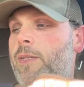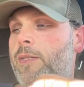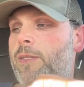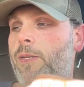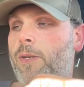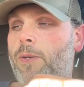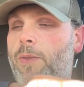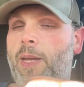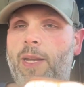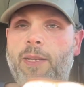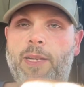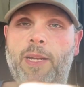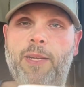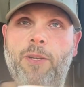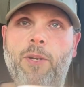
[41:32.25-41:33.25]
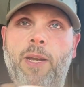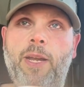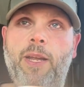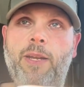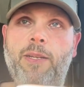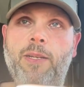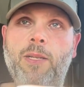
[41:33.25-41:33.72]
So that
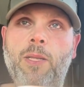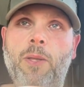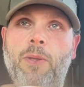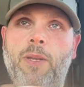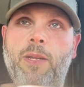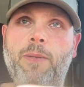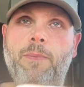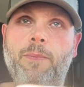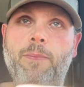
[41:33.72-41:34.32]
$9,000 included